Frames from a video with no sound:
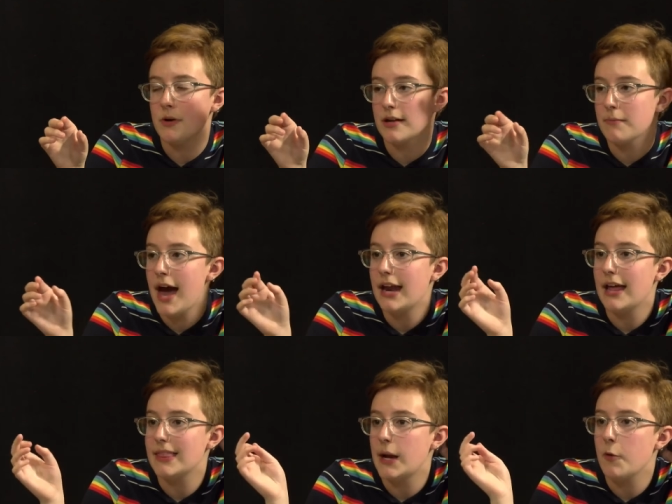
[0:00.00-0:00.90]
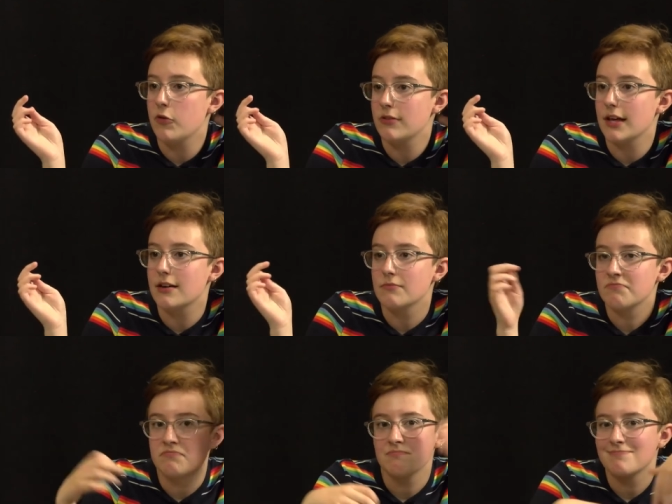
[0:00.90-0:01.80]
get mad and they were just like,
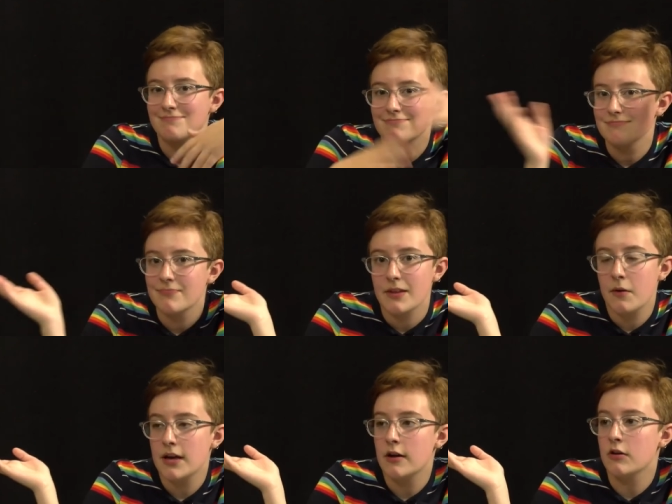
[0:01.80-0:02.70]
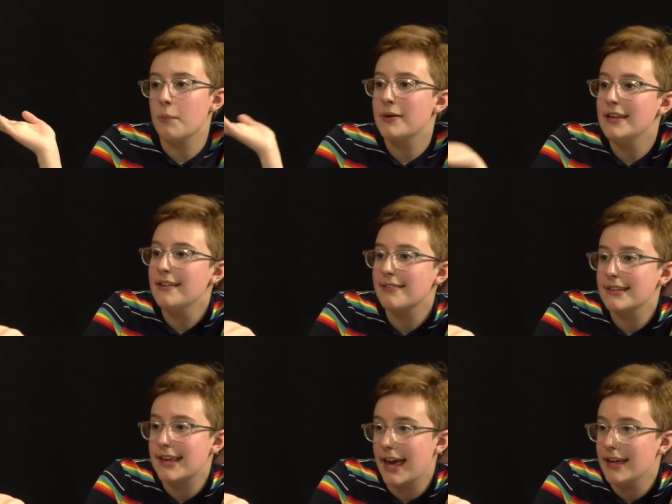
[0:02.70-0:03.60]
it'll appease the
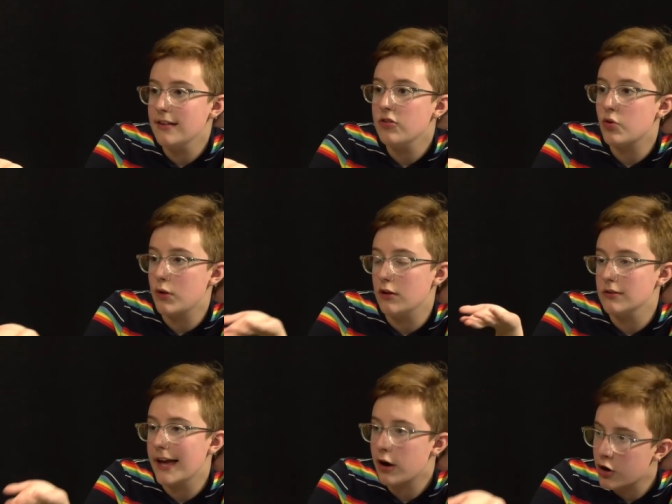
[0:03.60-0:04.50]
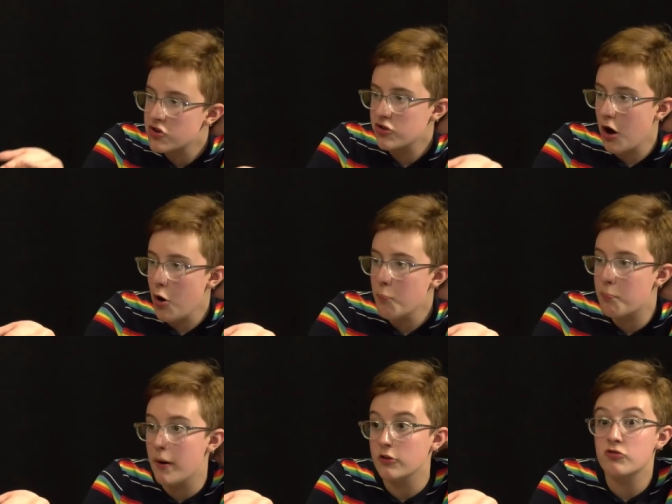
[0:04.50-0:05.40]
gays so they'll like our show,
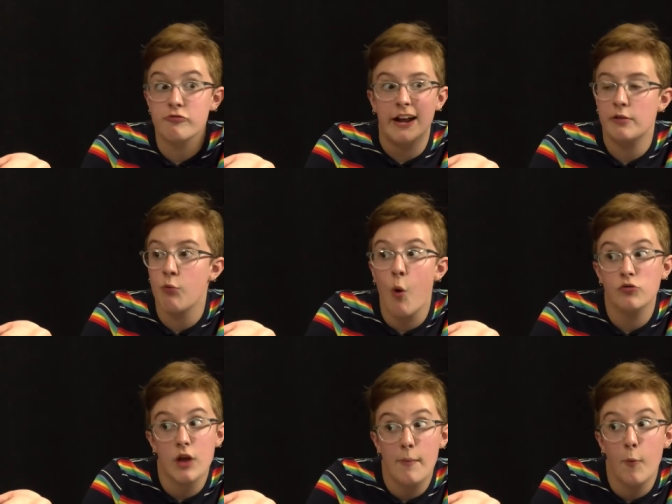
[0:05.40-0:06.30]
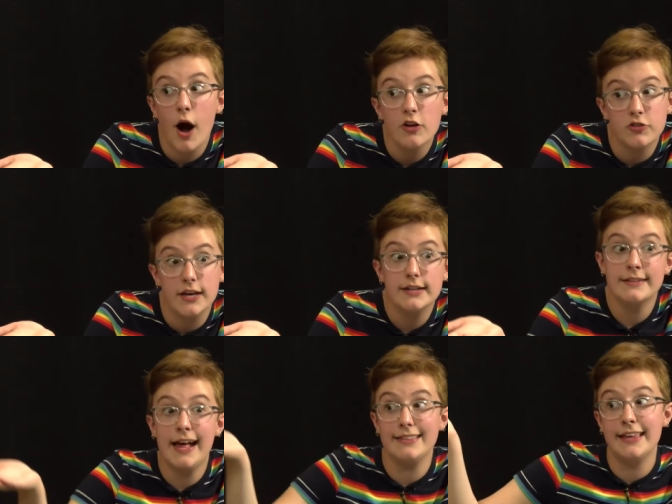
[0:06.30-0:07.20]
but straights won't stop watching because
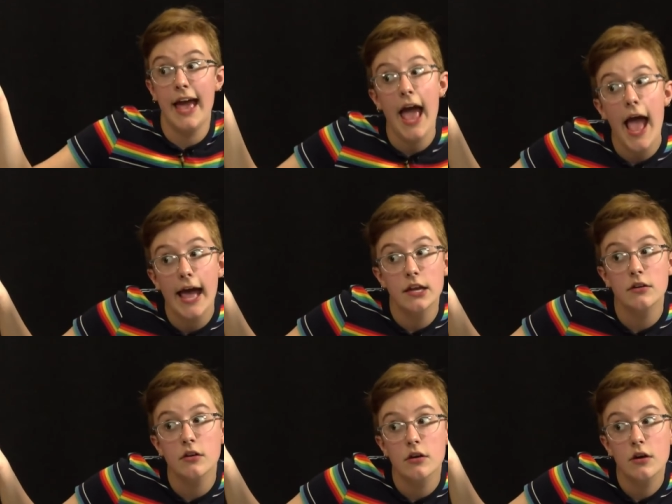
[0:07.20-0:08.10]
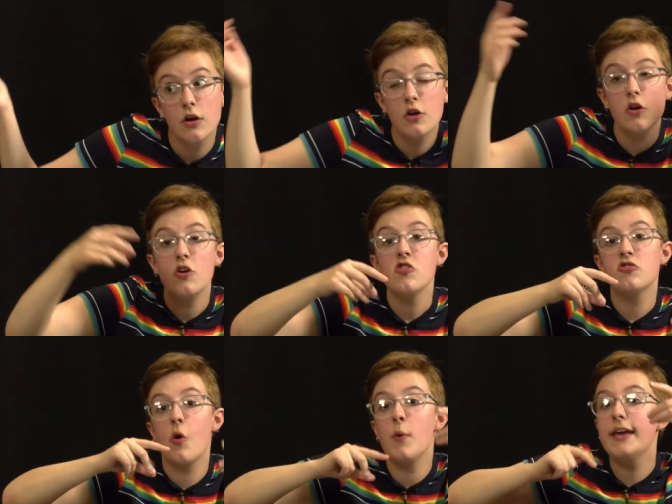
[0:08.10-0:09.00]
at the end
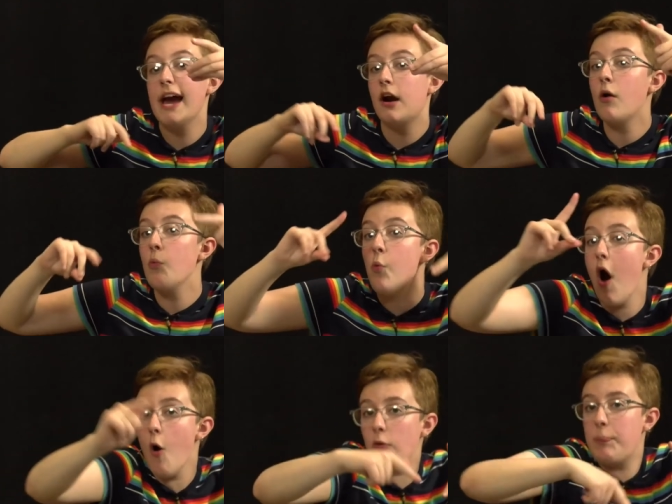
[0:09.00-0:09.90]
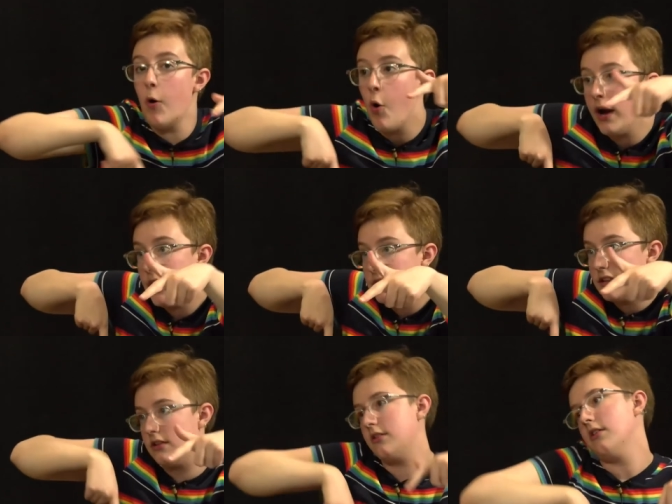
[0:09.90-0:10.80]
so we get our woke
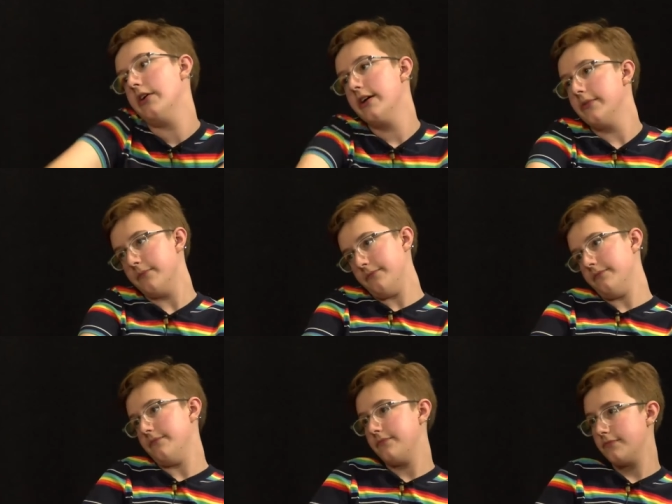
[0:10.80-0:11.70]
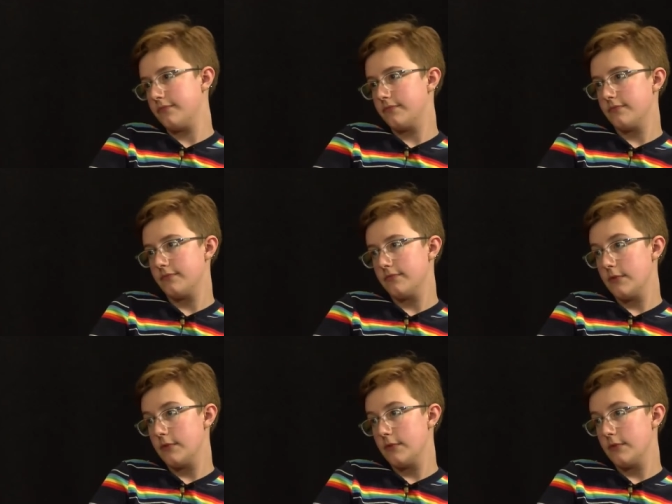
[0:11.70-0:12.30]
points. But it, that's, again, that's it, a good point.